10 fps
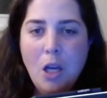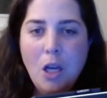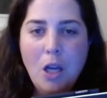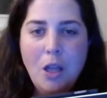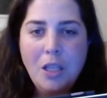
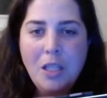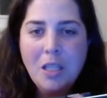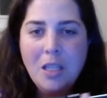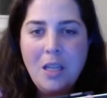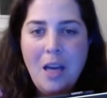this is
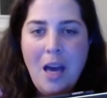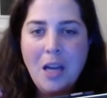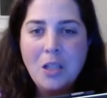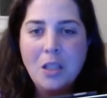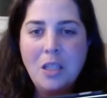going to
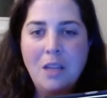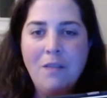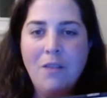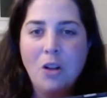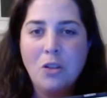actually
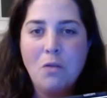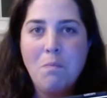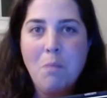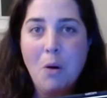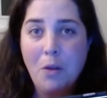default to
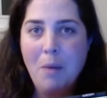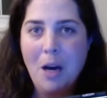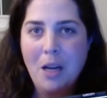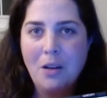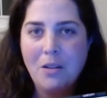both
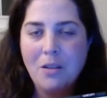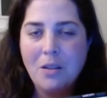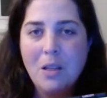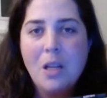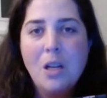monitors.
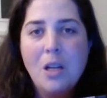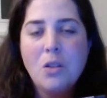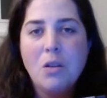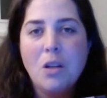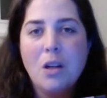So
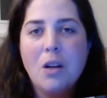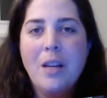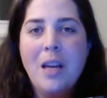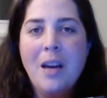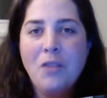you're going to
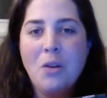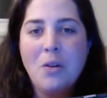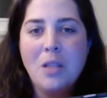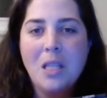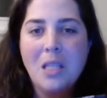have to go
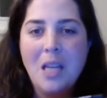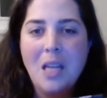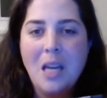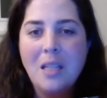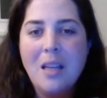into the
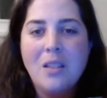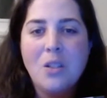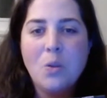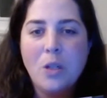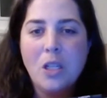settings and
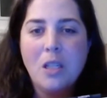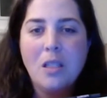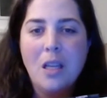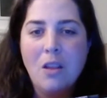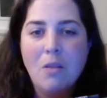switch it to
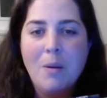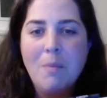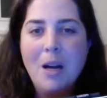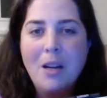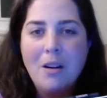either be
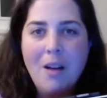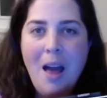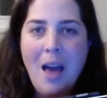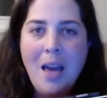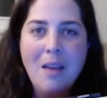monitor
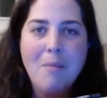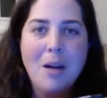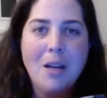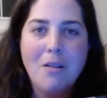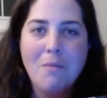A,
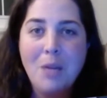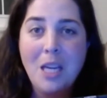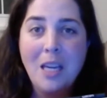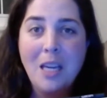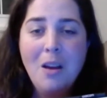monitor
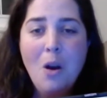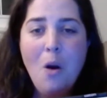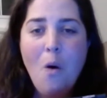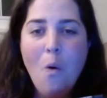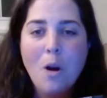B,
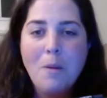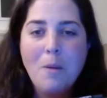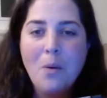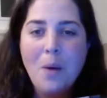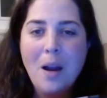or be
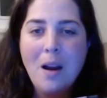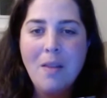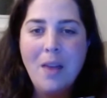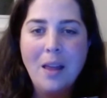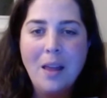aware
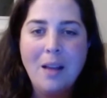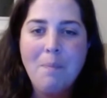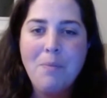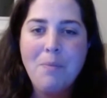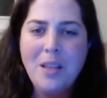that like
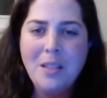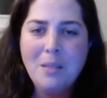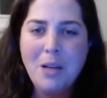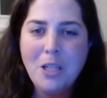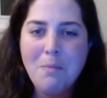this
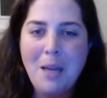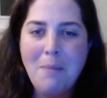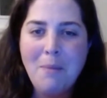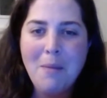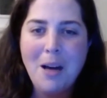much might
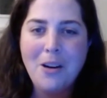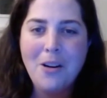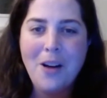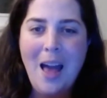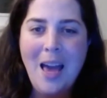be monitor
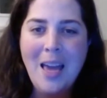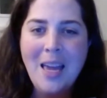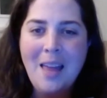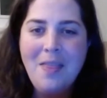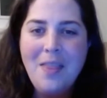A
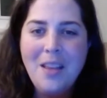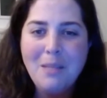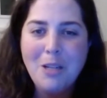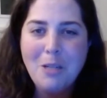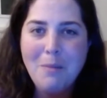and this
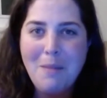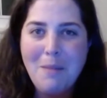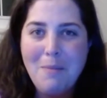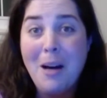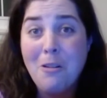much might be
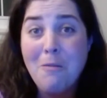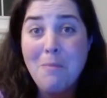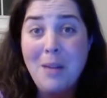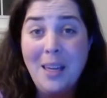monitor B.